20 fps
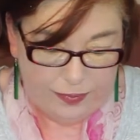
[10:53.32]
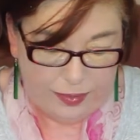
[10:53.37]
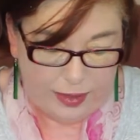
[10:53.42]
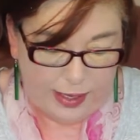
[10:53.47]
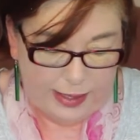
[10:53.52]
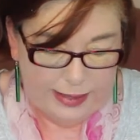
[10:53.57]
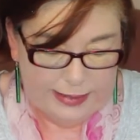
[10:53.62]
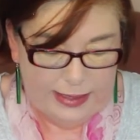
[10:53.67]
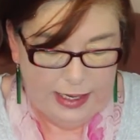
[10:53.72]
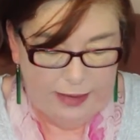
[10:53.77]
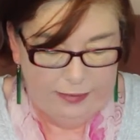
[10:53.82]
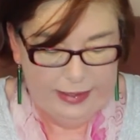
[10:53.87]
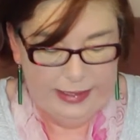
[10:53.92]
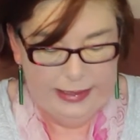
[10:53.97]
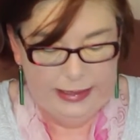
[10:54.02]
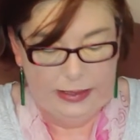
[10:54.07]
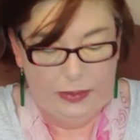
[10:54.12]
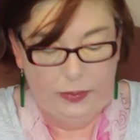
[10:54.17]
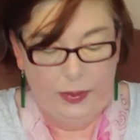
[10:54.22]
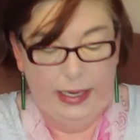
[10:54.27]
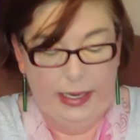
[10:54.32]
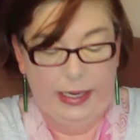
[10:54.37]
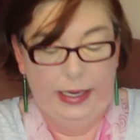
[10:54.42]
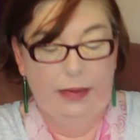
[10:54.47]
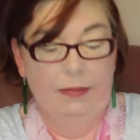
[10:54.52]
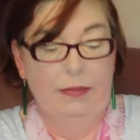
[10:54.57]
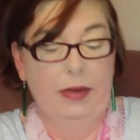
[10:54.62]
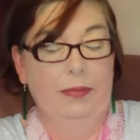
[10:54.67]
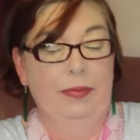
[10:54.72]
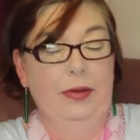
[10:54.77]
it's lovely and sweet in
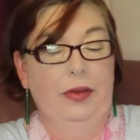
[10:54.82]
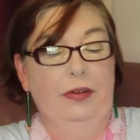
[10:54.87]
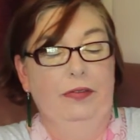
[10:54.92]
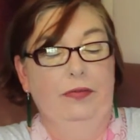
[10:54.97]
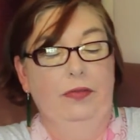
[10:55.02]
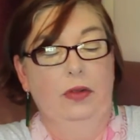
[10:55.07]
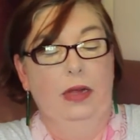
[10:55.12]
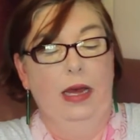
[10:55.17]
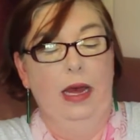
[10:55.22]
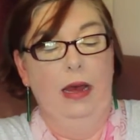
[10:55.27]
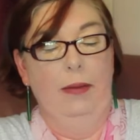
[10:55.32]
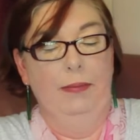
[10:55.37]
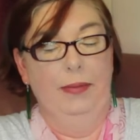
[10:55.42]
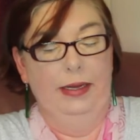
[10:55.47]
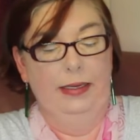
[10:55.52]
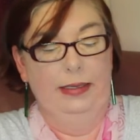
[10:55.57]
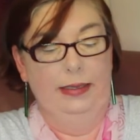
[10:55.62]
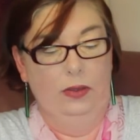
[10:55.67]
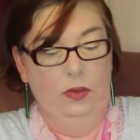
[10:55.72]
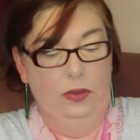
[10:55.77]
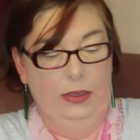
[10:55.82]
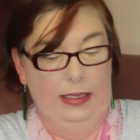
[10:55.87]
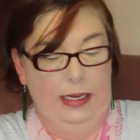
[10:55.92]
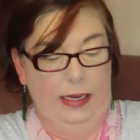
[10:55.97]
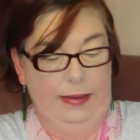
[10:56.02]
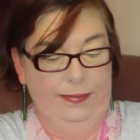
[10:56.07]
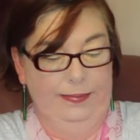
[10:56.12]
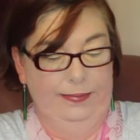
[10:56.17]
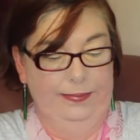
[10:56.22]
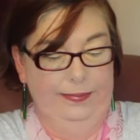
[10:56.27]
my beautiful cup and saucer,
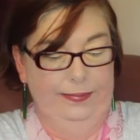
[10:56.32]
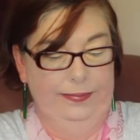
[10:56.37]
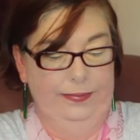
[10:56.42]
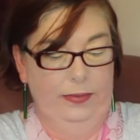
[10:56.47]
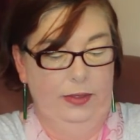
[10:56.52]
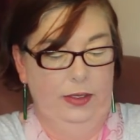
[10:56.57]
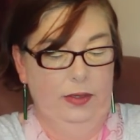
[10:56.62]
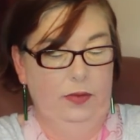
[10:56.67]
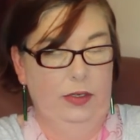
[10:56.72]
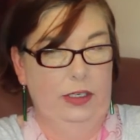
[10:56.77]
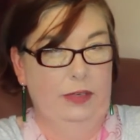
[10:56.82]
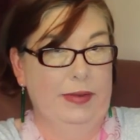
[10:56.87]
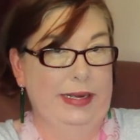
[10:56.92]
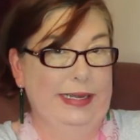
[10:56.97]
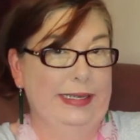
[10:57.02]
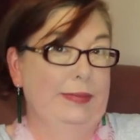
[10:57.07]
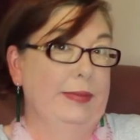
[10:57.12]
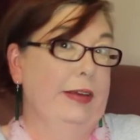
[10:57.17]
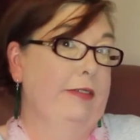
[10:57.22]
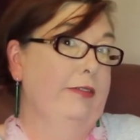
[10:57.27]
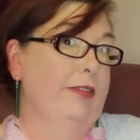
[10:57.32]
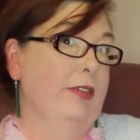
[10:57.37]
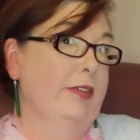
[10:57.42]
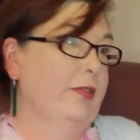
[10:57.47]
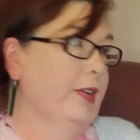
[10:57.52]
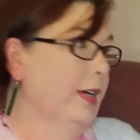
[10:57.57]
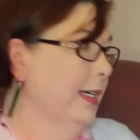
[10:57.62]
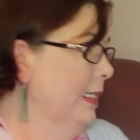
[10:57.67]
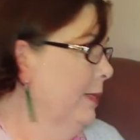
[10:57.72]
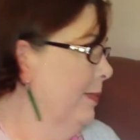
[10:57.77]
which makes me feel
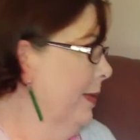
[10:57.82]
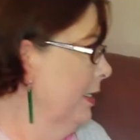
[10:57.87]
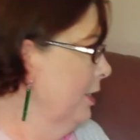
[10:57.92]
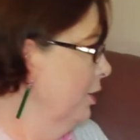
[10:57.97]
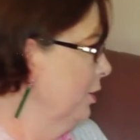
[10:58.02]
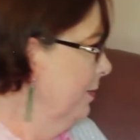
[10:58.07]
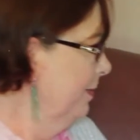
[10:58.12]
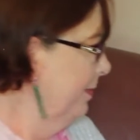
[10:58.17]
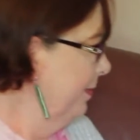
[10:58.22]
very special.